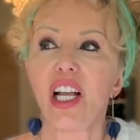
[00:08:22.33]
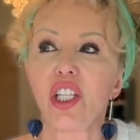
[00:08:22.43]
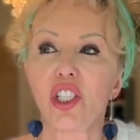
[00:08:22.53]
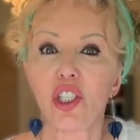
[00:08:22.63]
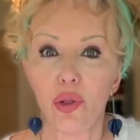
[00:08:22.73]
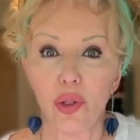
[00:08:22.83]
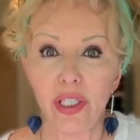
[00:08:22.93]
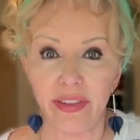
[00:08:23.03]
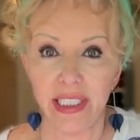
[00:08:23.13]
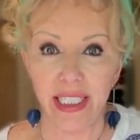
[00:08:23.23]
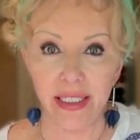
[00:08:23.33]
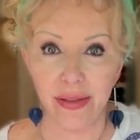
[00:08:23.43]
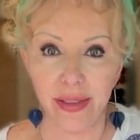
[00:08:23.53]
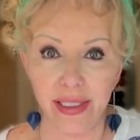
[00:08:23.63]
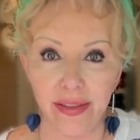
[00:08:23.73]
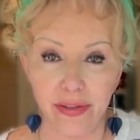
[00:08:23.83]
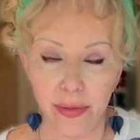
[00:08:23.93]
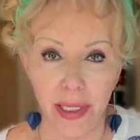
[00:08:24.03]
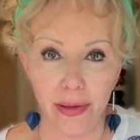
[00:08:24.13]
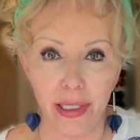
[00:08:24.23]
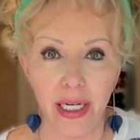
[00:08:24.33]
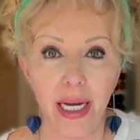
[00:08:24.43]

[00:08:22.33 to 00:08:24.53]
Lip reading: shorter videos from now on,